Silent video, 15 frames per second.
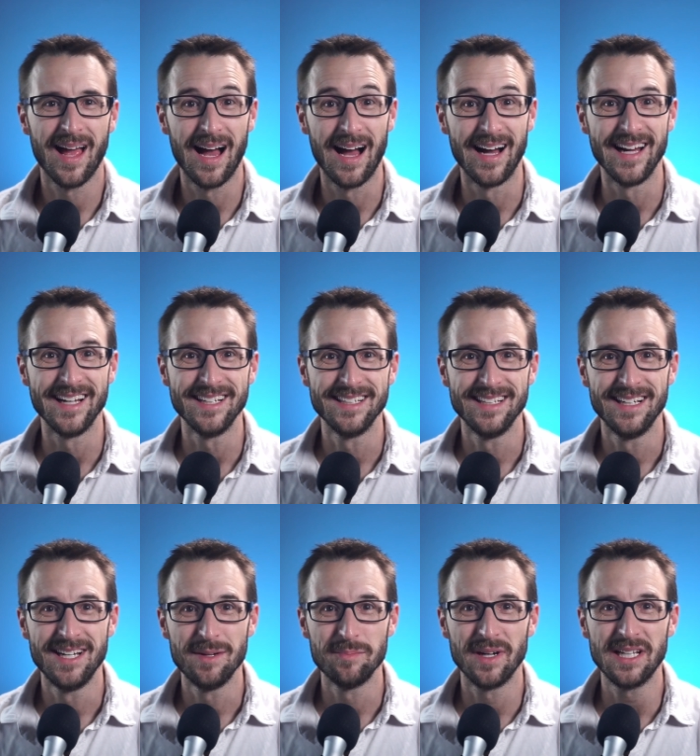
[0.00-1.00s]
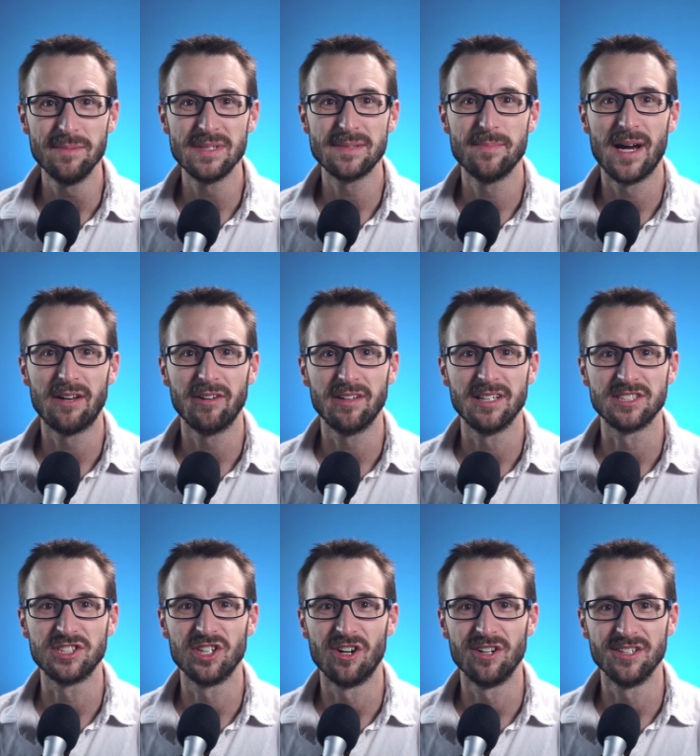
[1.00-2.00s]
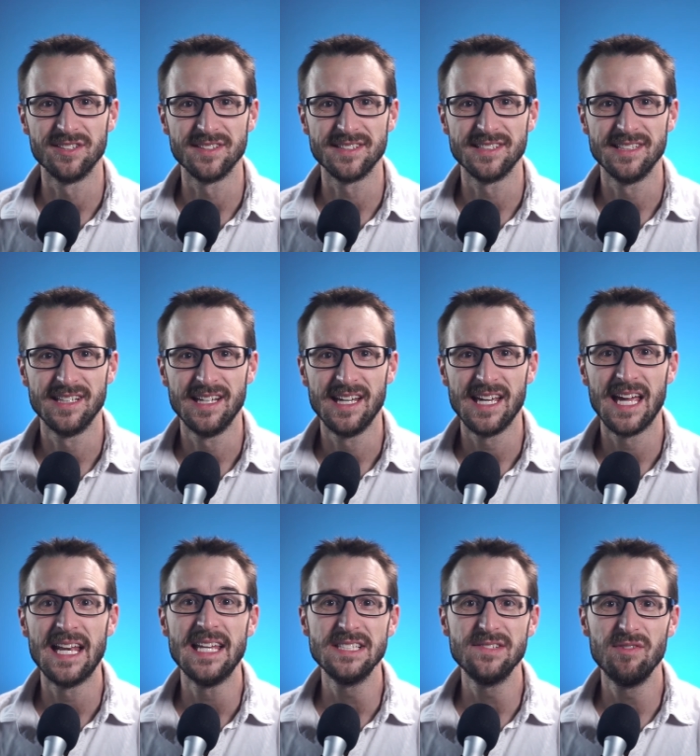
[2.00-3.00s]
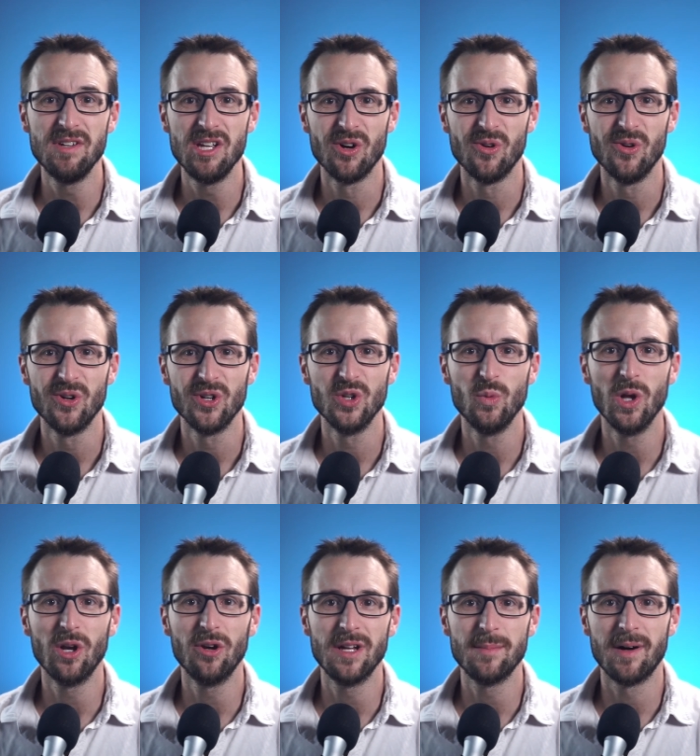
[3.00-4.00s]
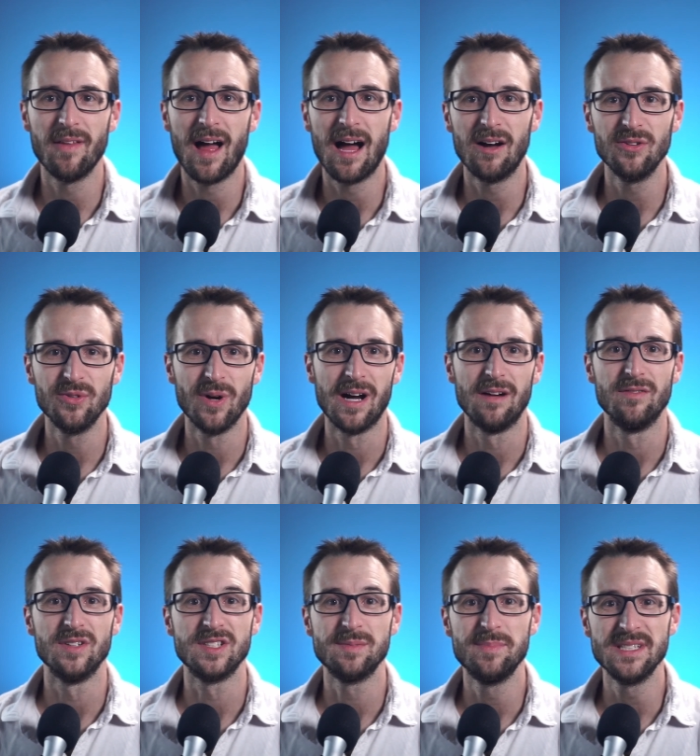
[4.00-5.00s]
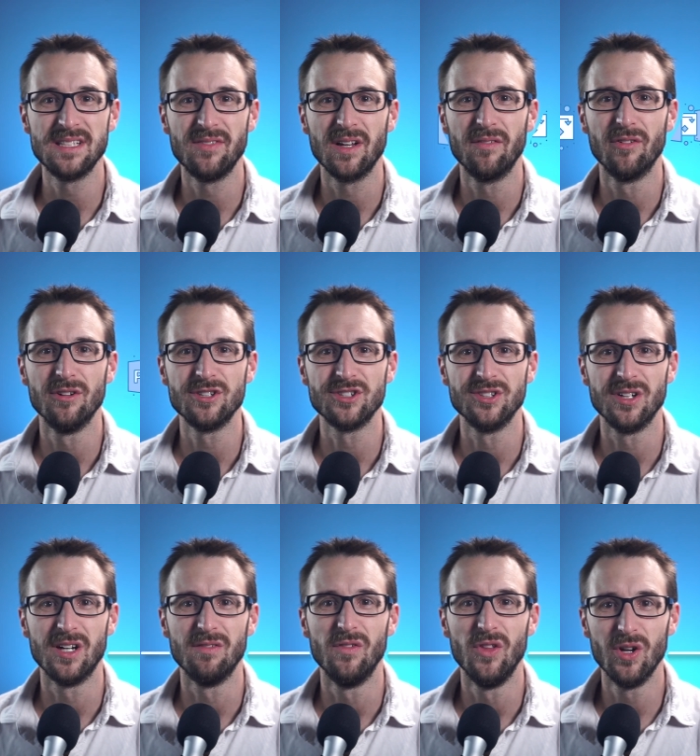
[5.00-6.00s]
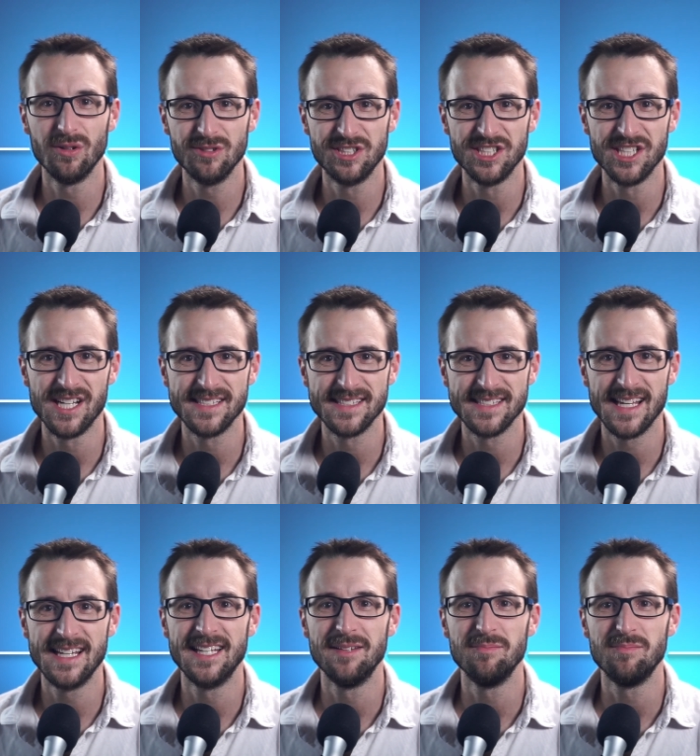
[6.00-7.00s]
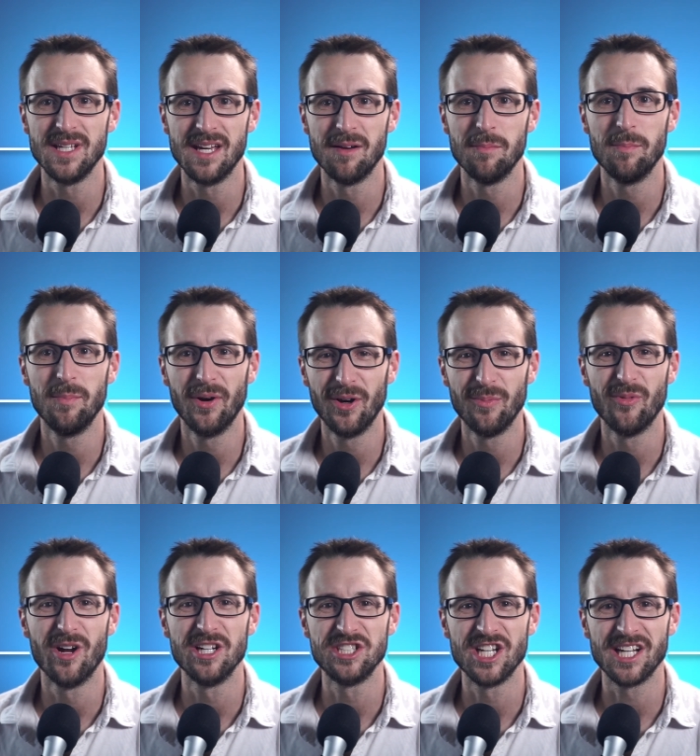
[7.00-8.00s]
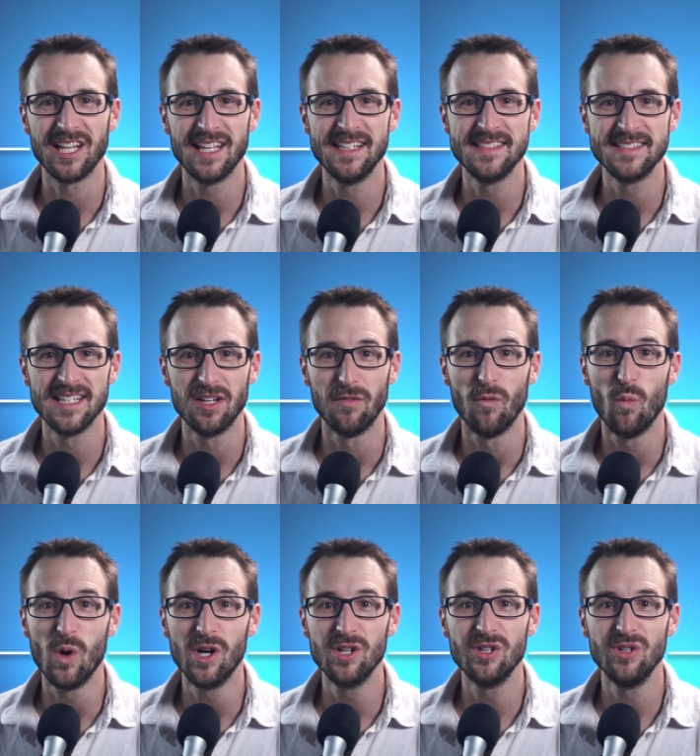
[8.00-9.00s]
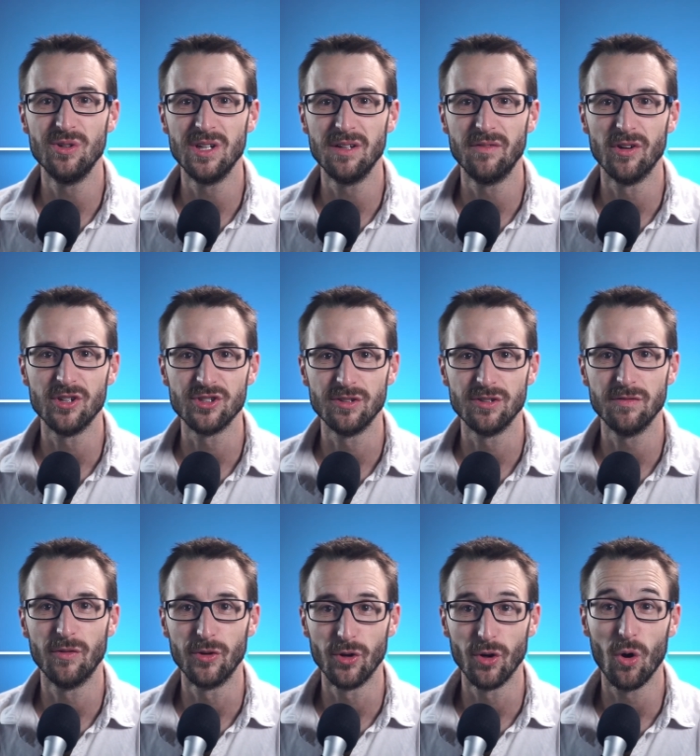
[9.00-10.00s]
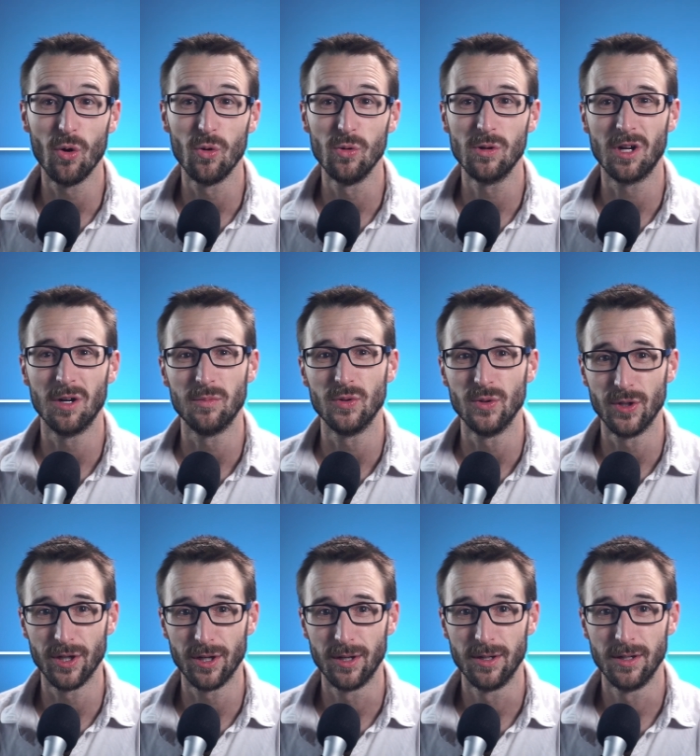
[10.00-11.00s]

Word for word: Hi, my name is Patrick Desjardins. In this video, you will learn about how to have a specific version of Node.js and N P M per project instead of one unique version for your whole computer.